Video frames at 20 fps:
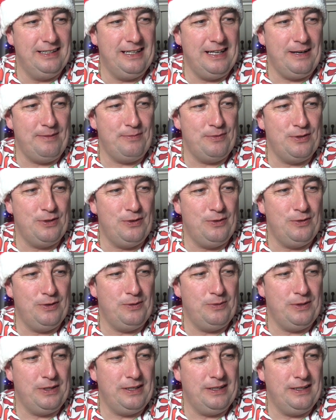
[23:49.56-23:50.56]

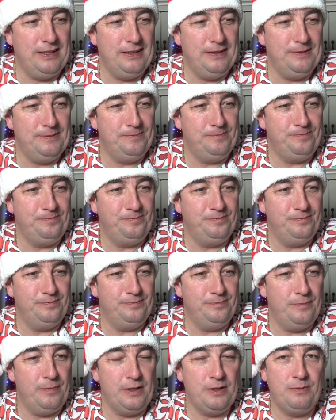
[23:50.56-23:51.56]
Absolutely weird.
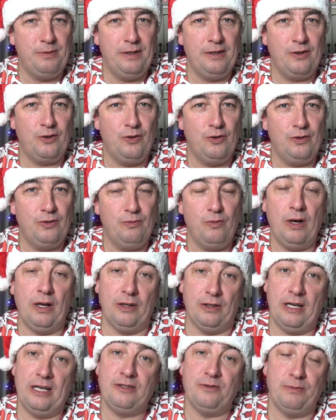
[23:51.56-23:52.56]
But it's been a good,
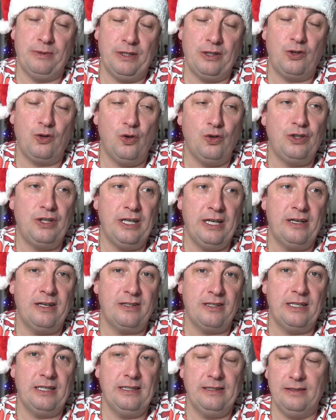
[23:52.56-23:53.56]
well, it hasn't been a good year,
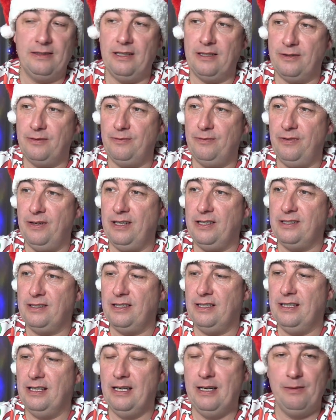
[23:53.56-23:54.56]
has it? Let's face
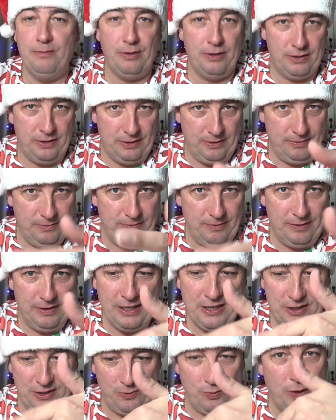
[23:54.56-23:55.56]
it. But
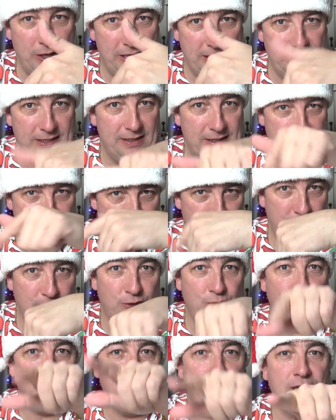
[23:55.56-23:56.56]
this way, it's been a
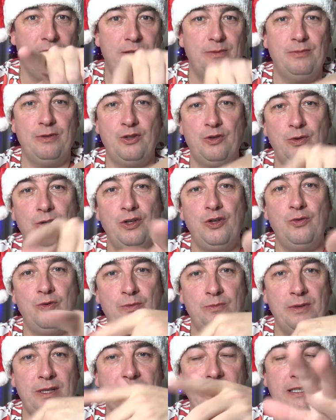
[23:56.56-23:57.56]
good year between you
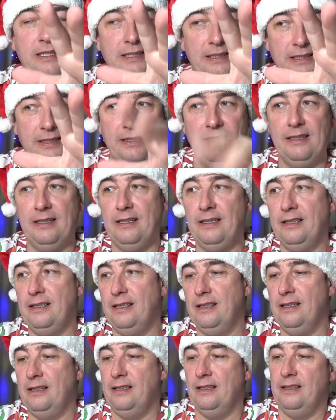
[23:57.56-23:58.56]
and me.
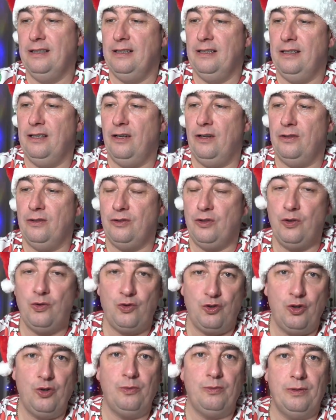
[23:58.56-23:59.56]
On
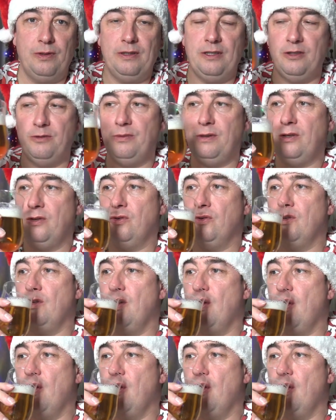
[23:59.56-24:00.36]
YouTube, it's been good.